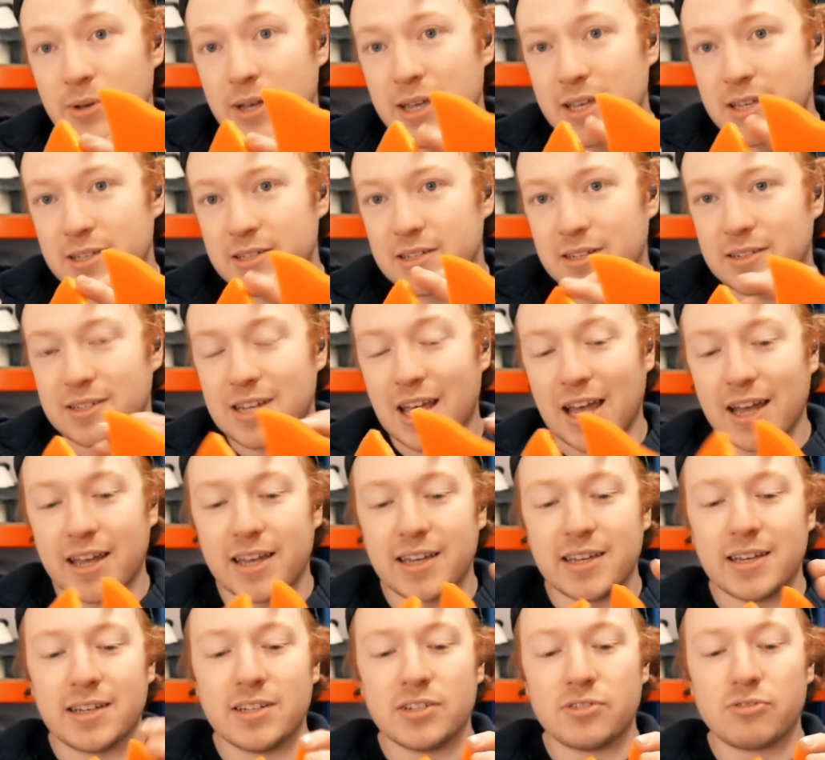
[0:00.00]
is
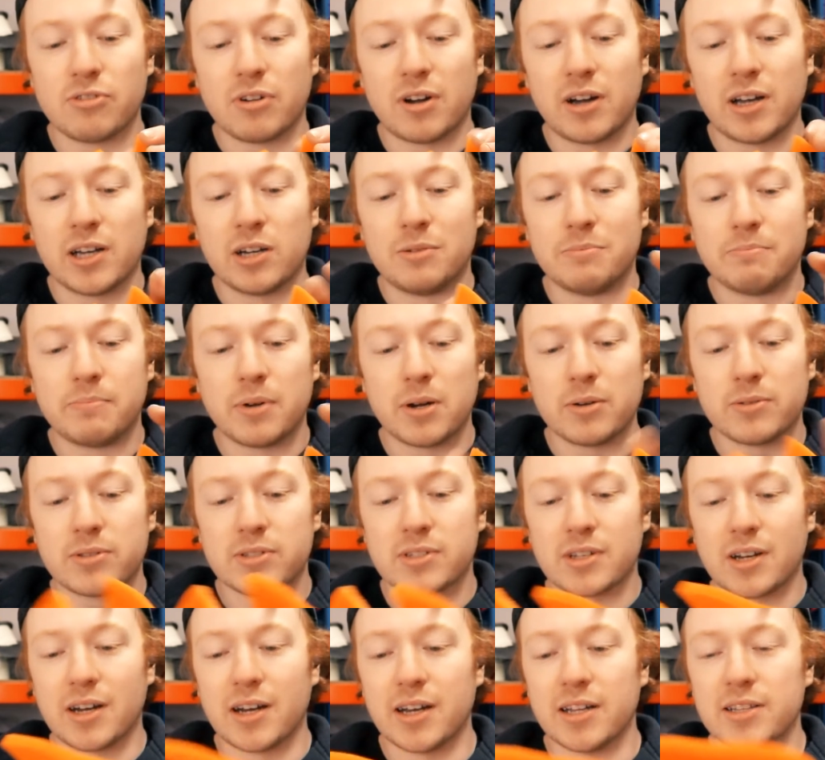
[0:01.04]
tacky and dry on both
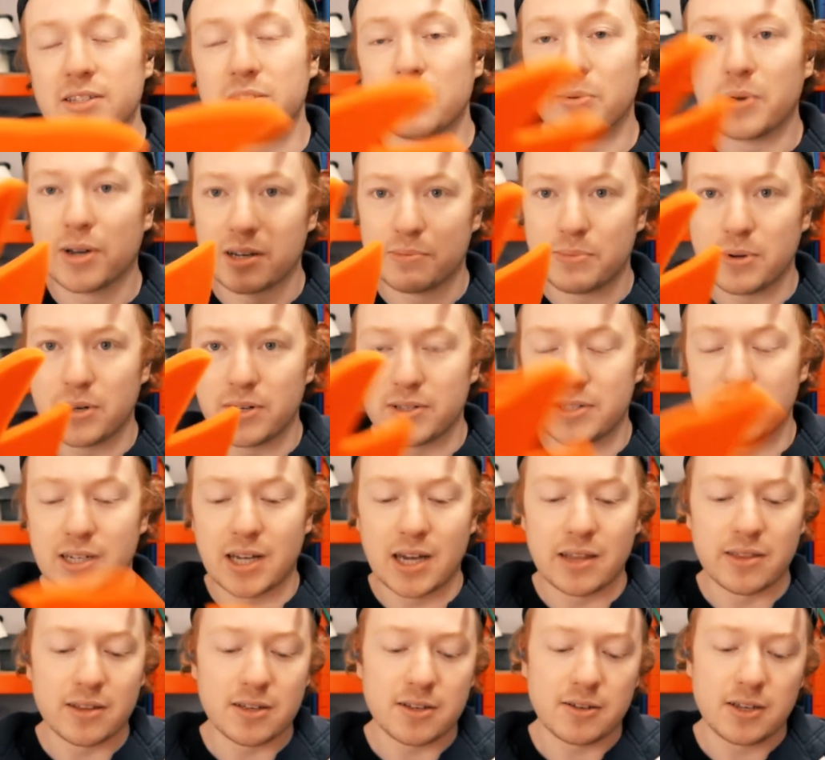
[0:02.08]
sides, we're going to put it
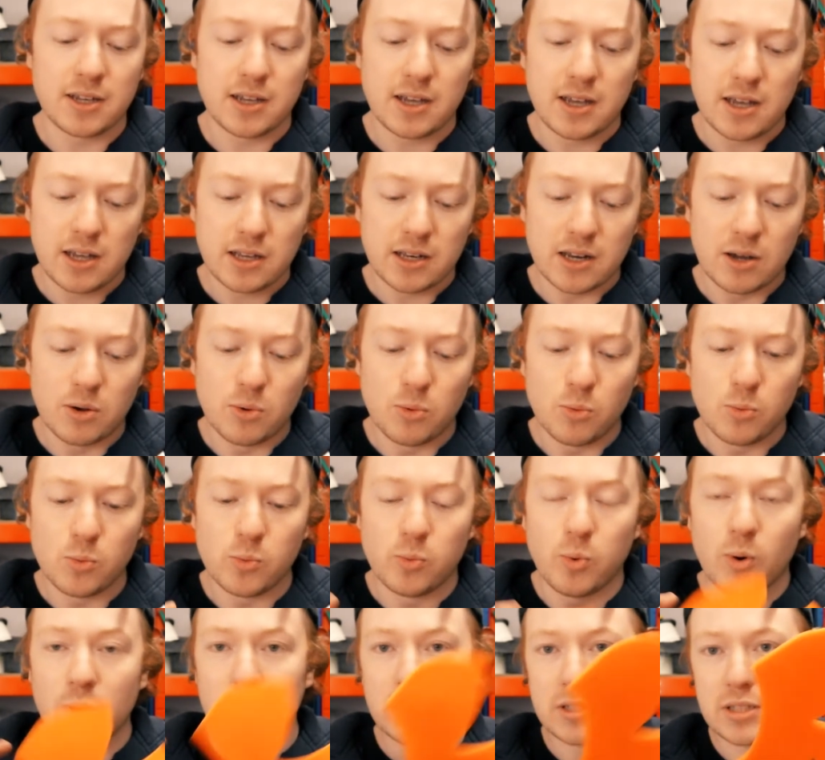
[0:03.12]
together. Now,
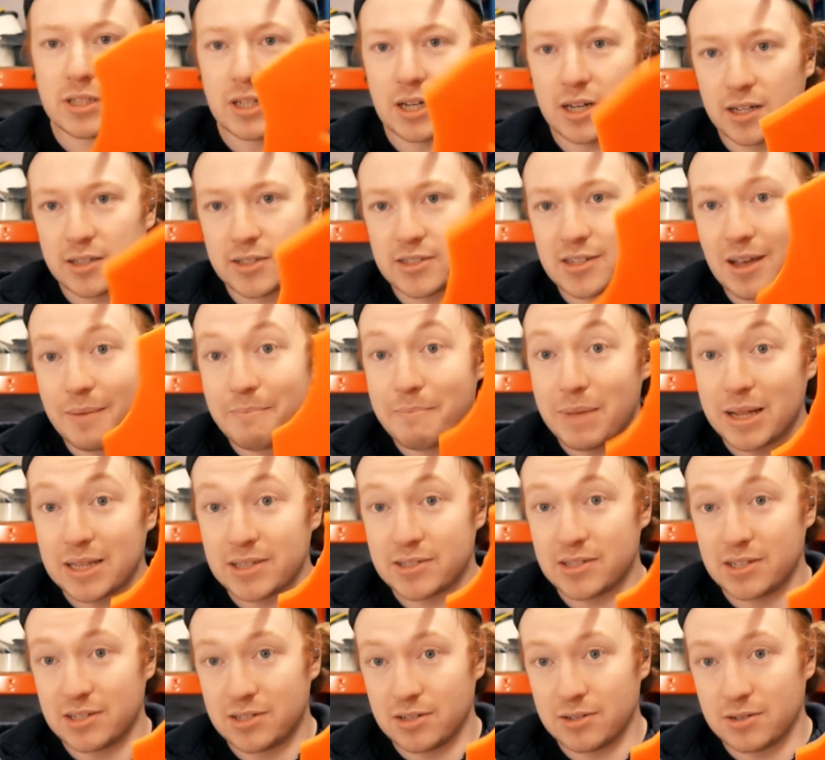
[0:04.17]
what darts are meant
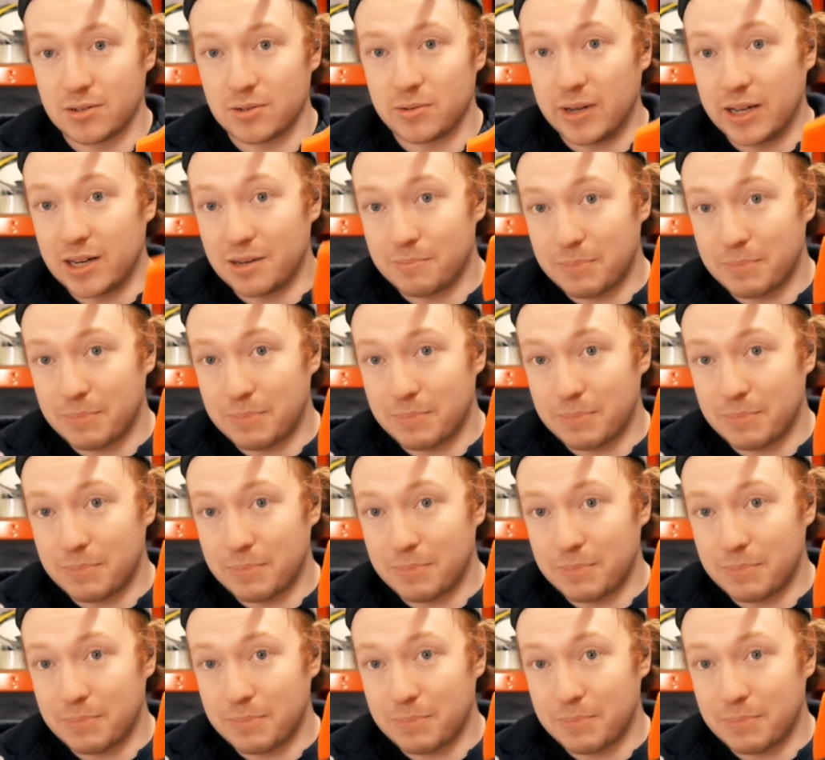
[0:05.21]
to do in